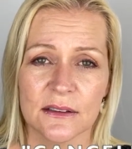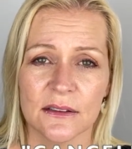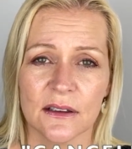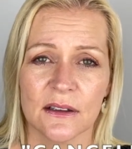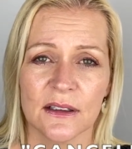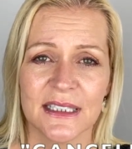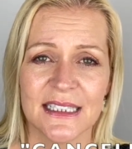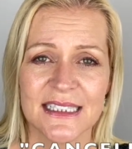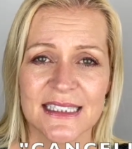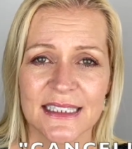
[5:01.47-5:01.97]
a
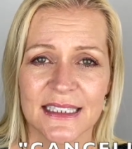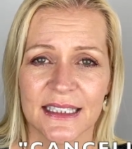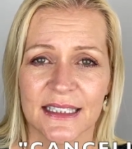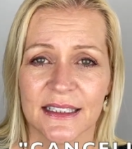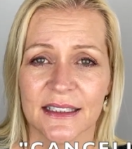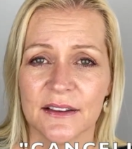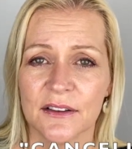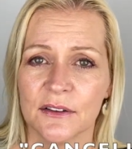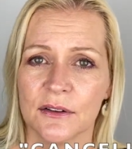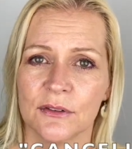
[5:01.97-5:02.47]

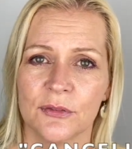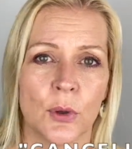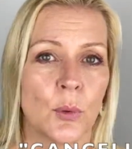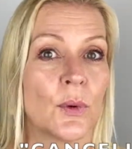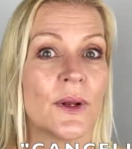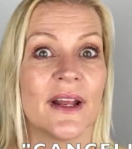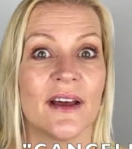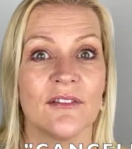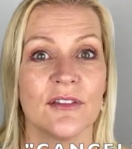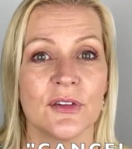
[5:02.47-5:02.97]
listing for
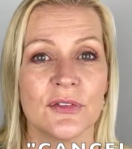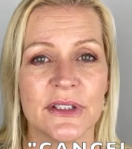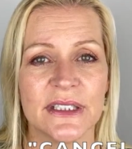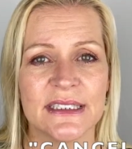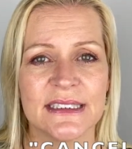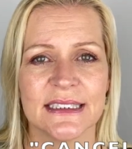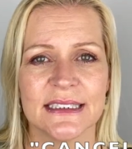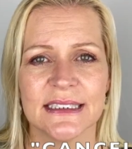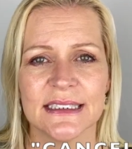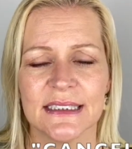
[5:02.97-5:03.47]
whatever
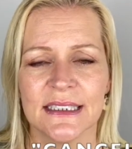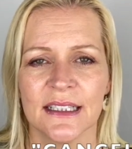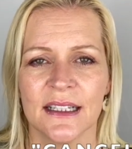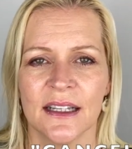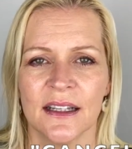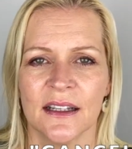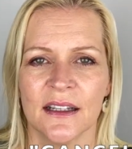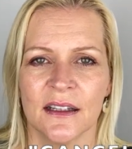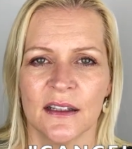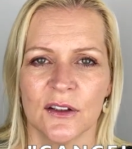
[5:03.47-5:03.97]
reason,
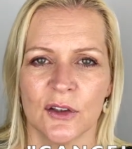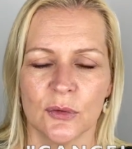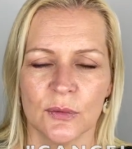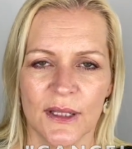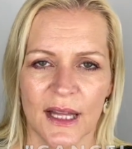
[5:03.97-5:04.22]
you will